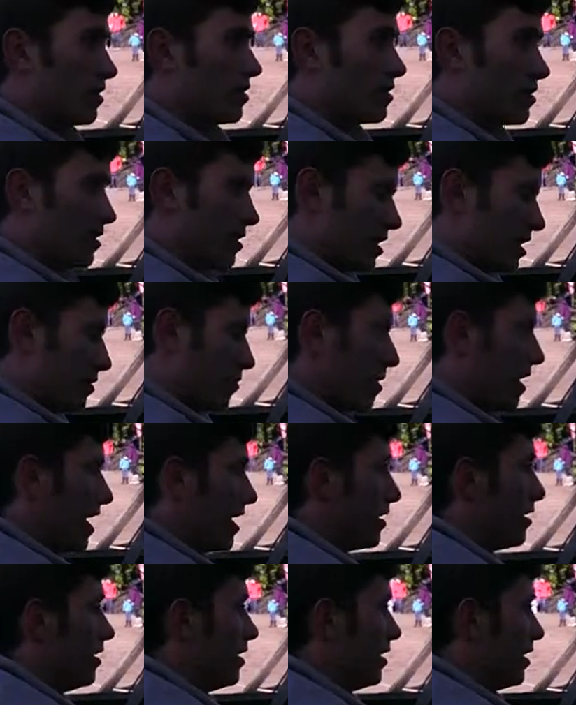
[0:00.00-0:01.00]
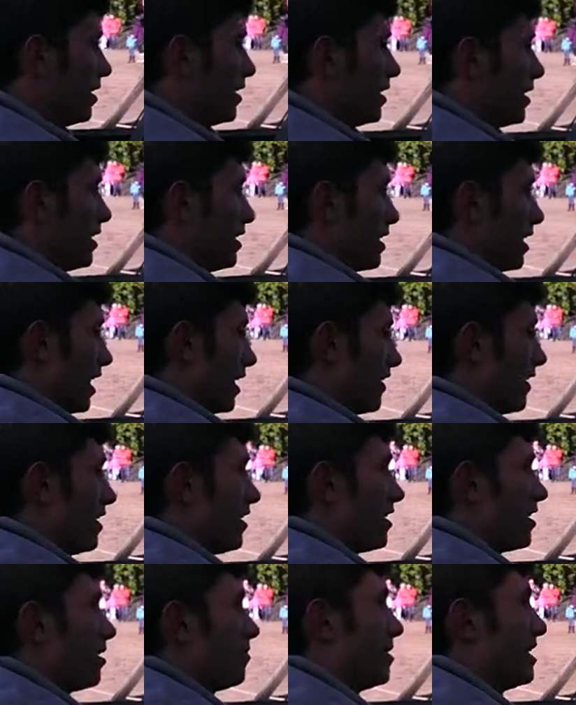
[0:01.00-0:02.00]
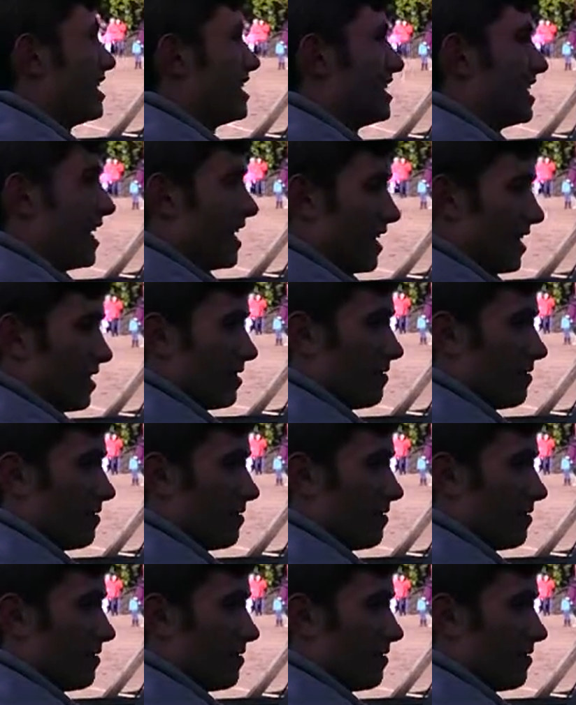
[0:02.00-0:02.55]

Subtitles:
spin, and then you're going to be sick.